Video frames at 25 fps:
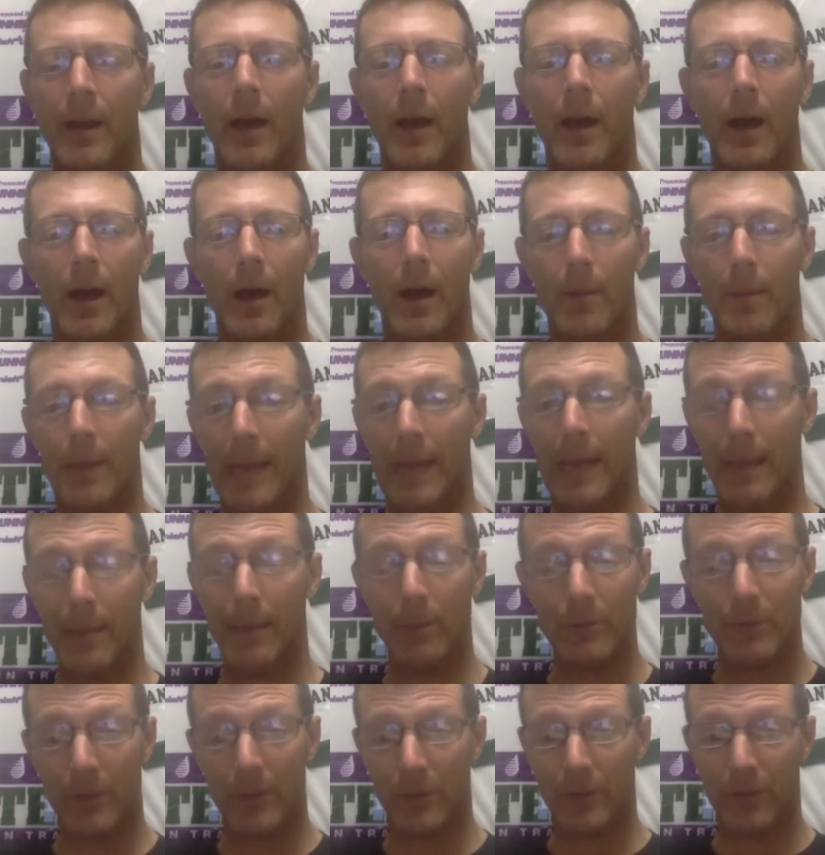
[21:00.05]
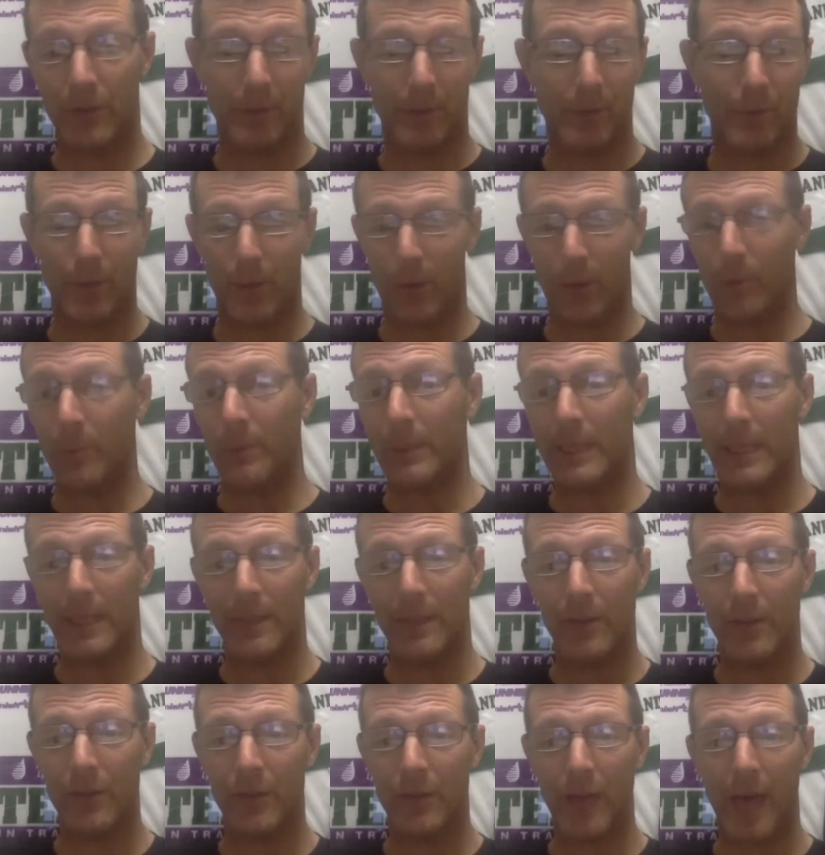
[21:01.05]
Am I able to sit firmly in
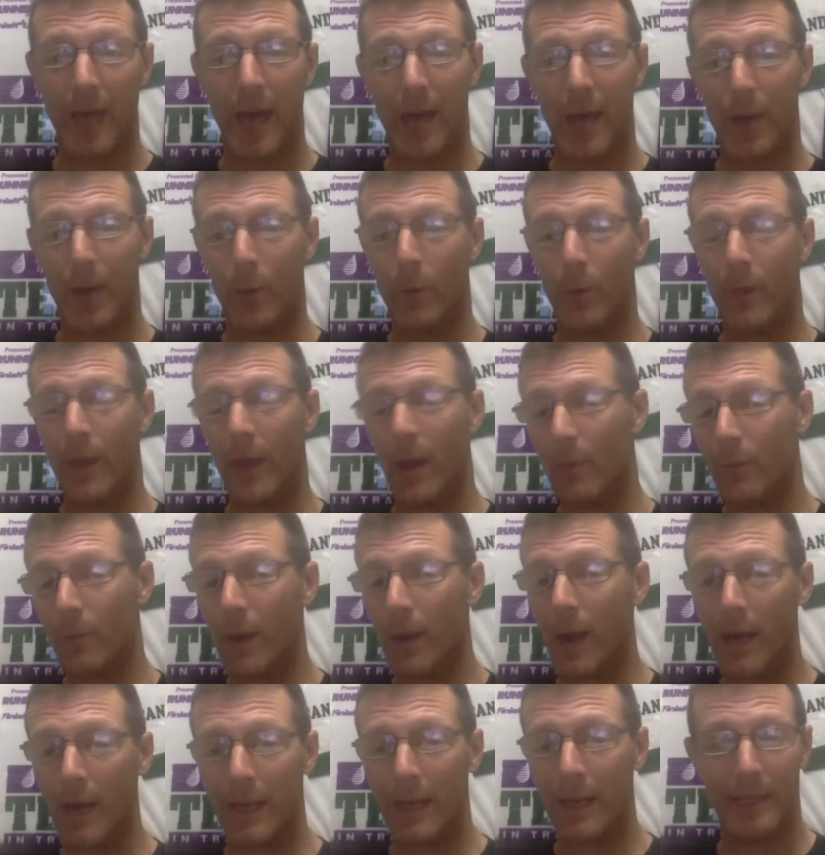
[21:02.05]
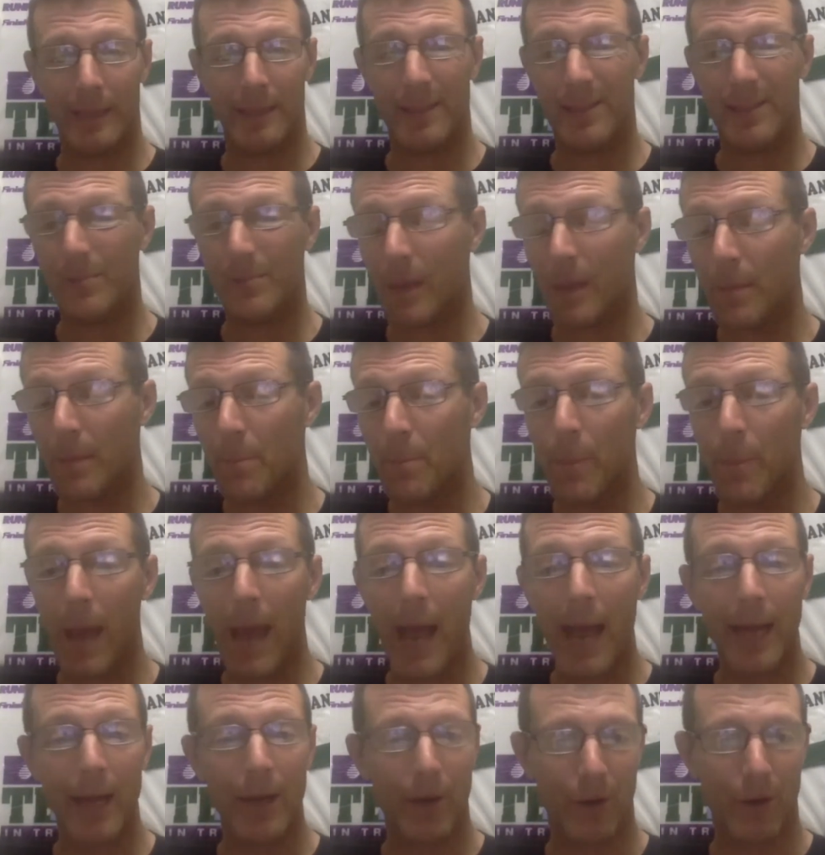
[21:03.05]
the saddle without rocking? Does my
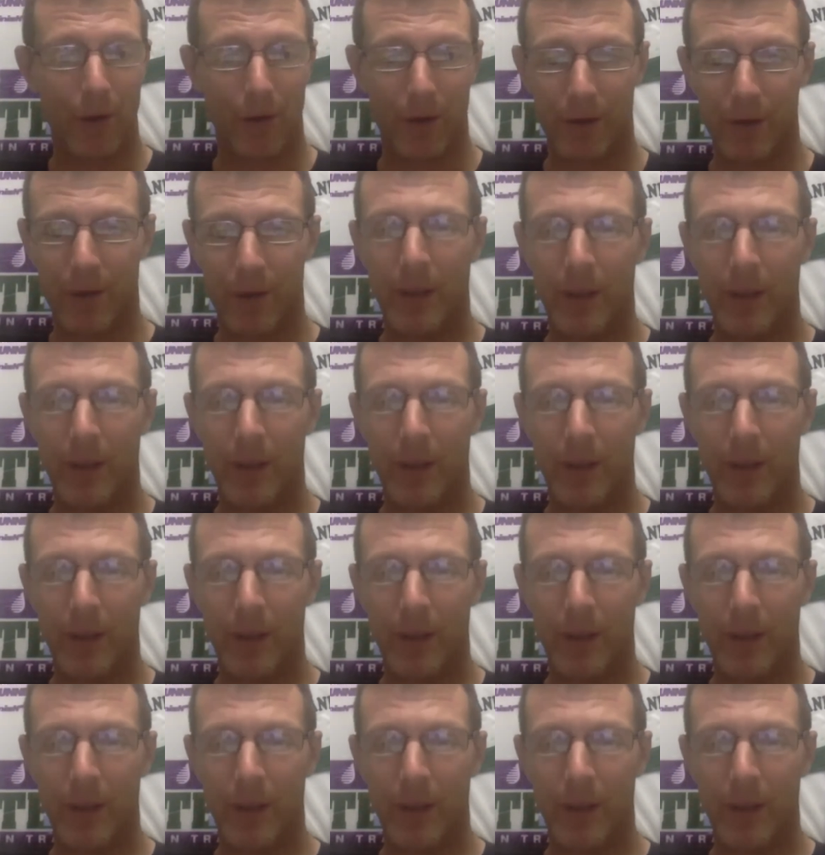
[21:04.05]
back hurt?